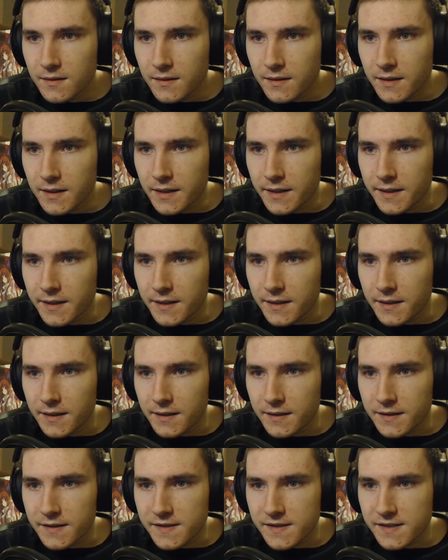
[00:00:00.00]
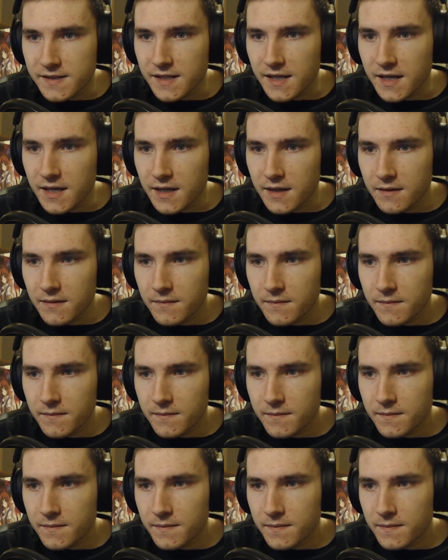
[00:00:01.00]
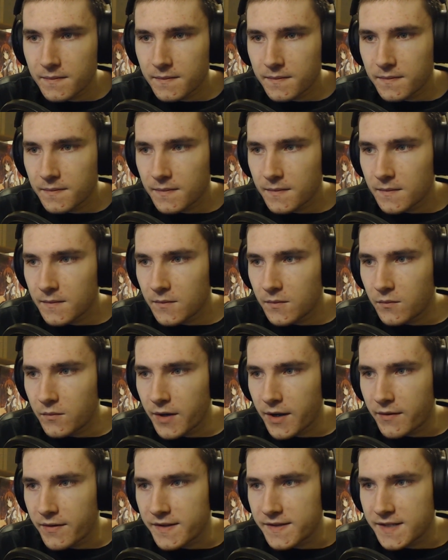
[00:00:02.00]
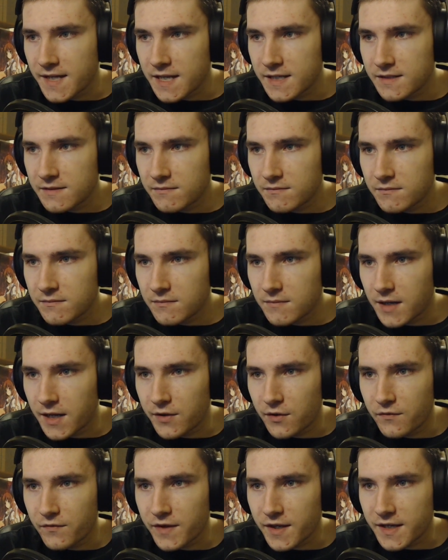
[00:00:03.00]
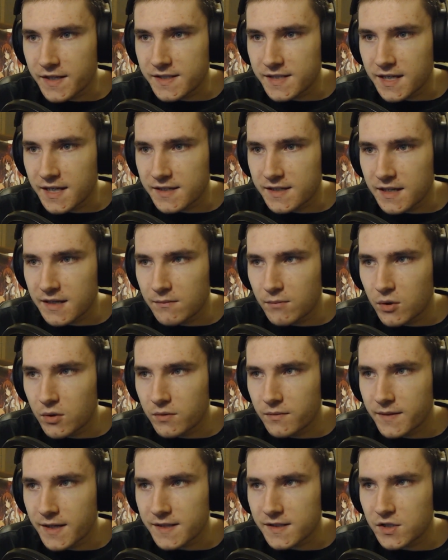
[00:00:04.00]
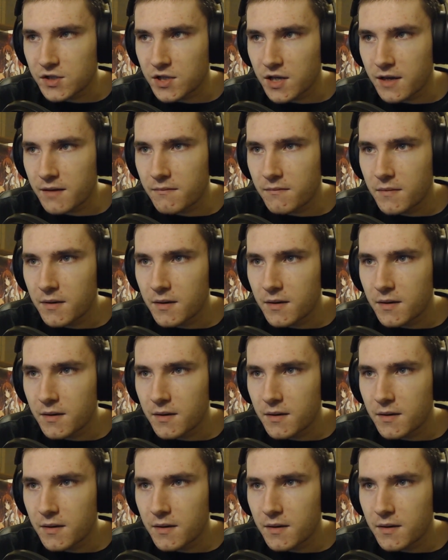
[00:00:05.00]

Uh, let's see. Where is it? I don't think I see it anymore. That's a shame.